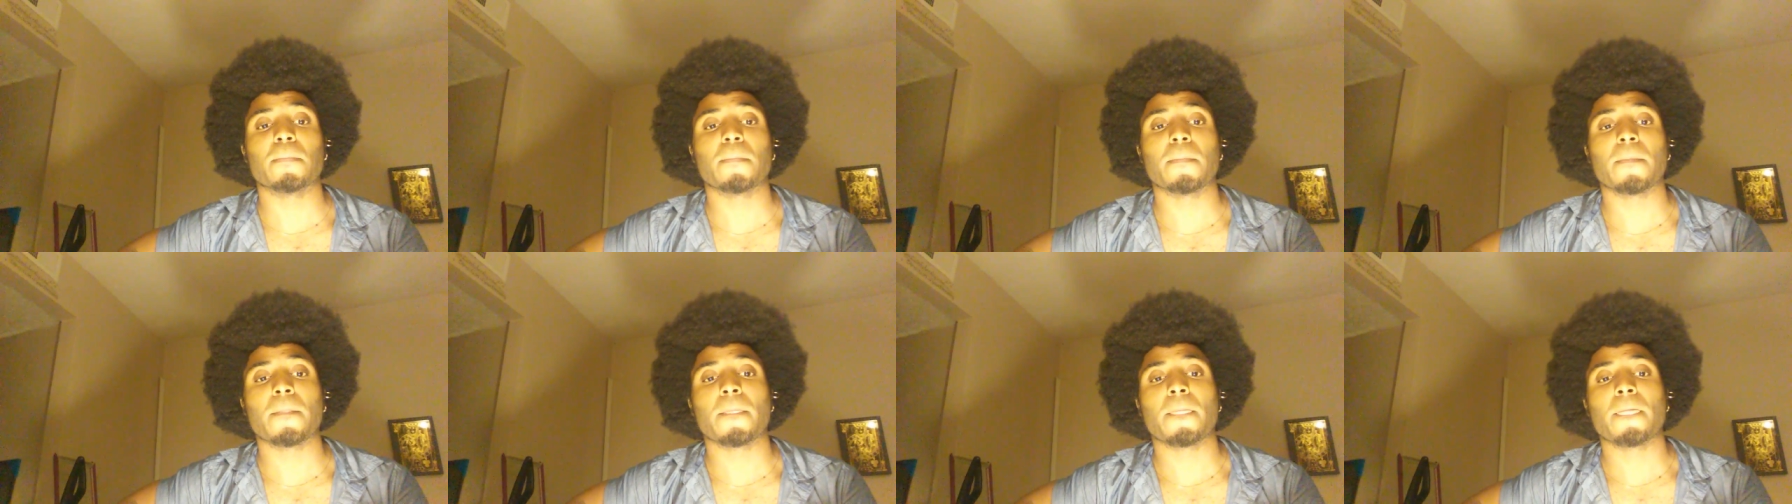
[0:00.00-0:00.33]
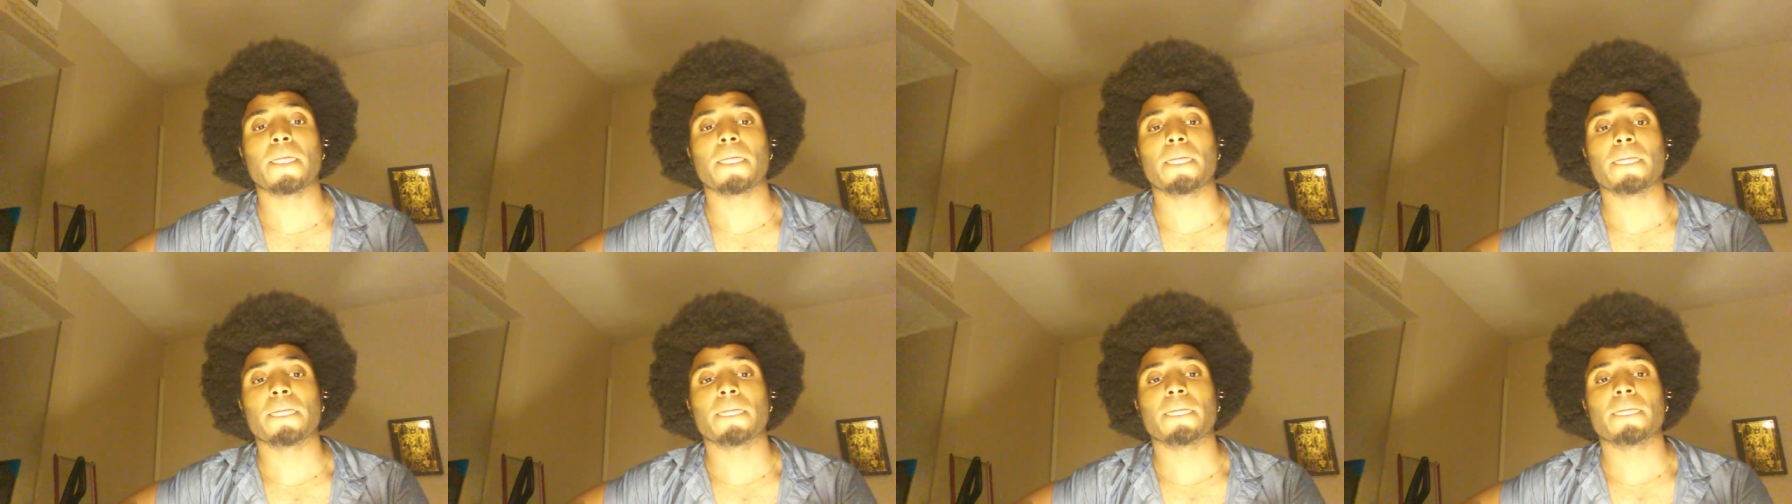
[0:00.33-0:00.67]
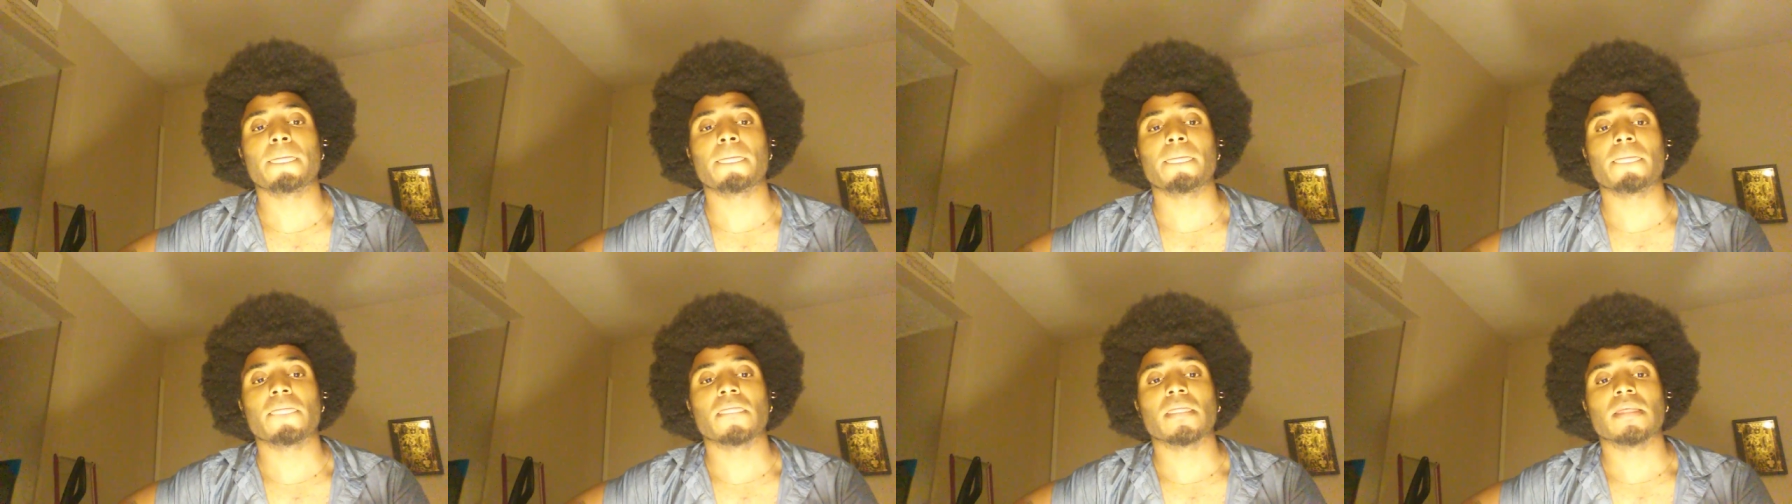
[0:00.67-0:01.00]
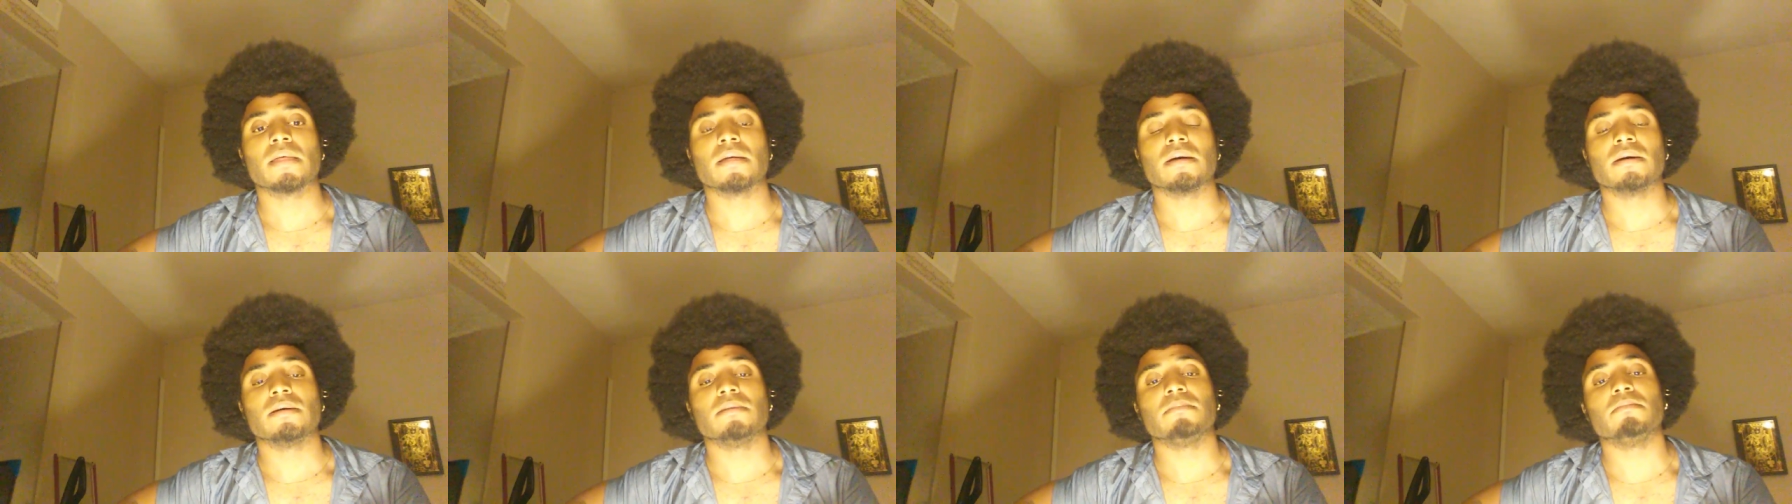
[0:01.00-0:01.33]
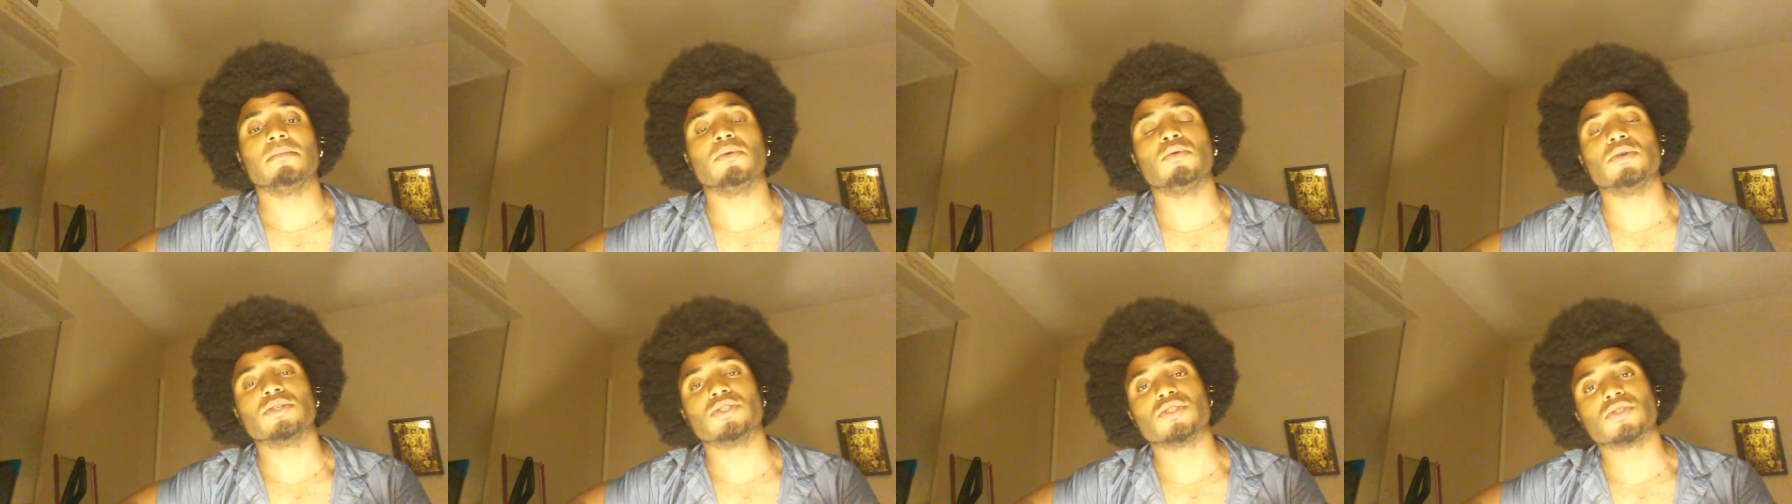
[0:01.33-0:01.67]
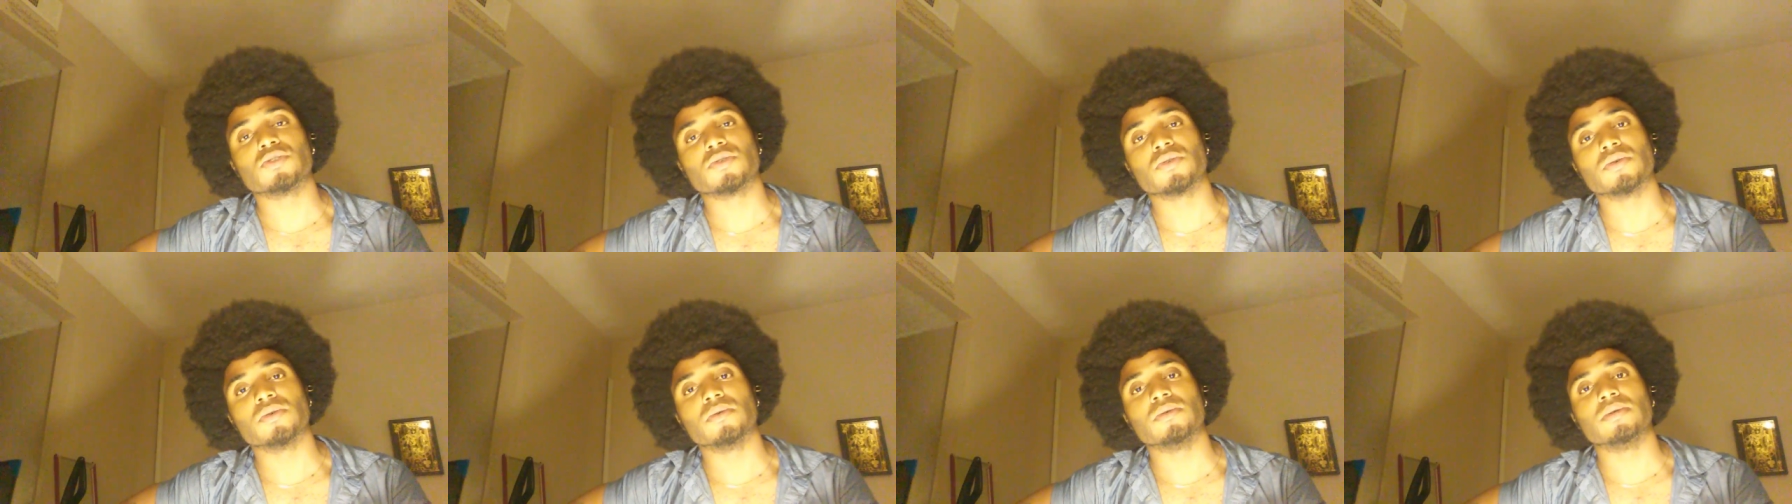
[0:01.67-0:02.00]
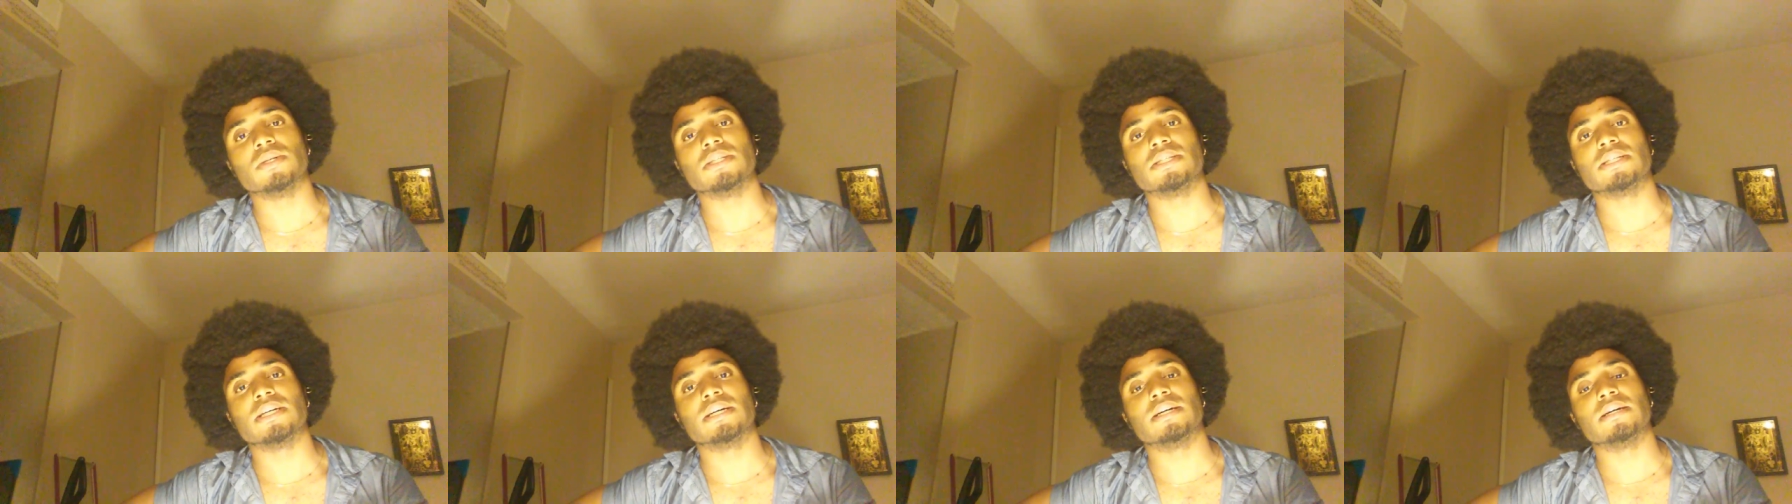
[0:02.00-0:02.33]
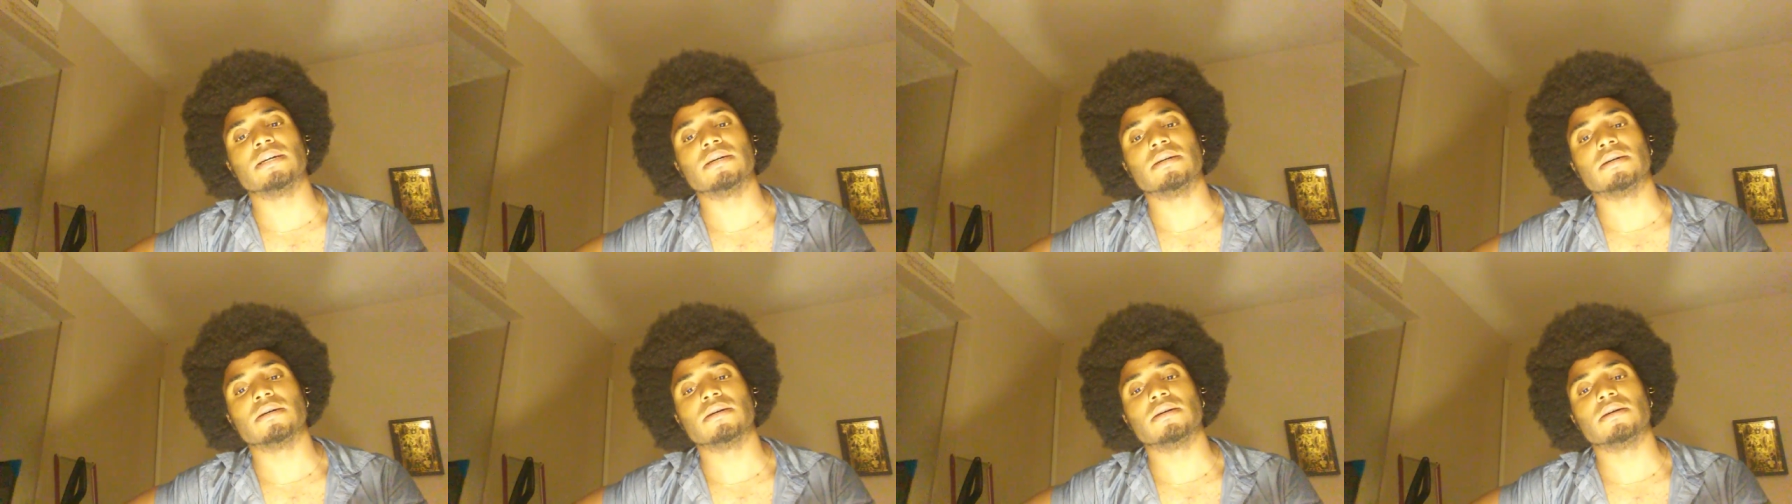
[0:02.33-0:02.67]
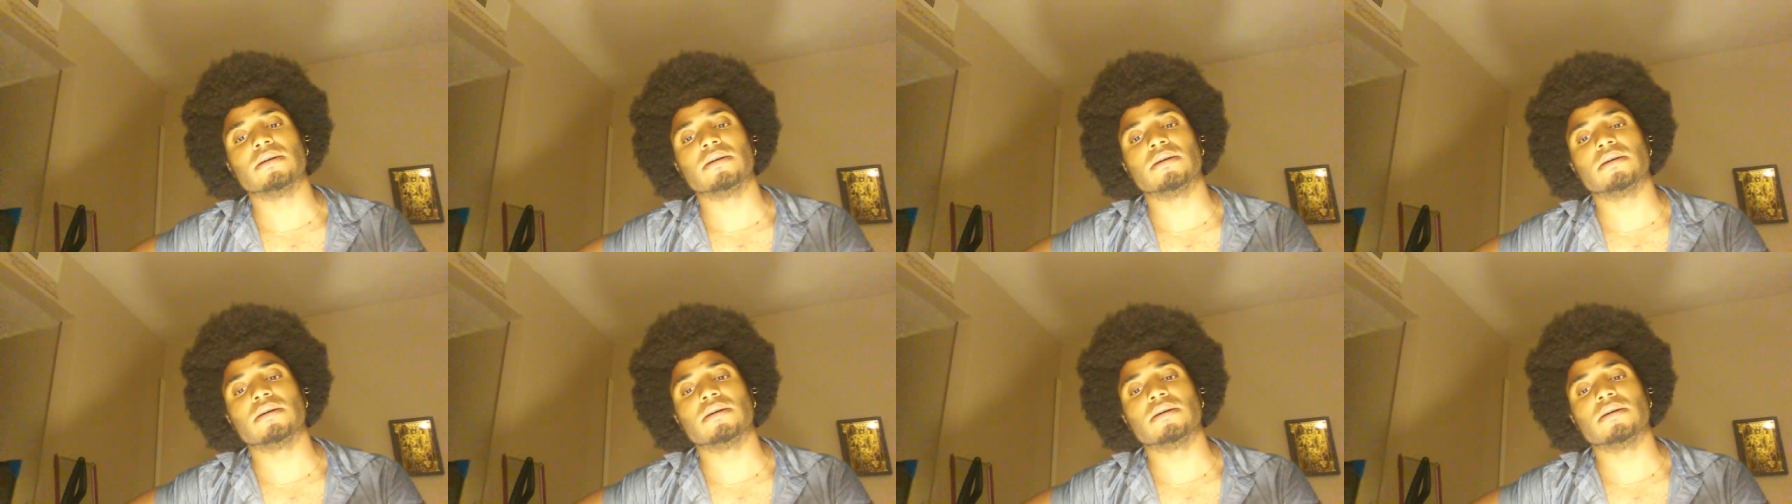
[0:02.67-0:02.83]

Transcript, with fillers: But what's true is that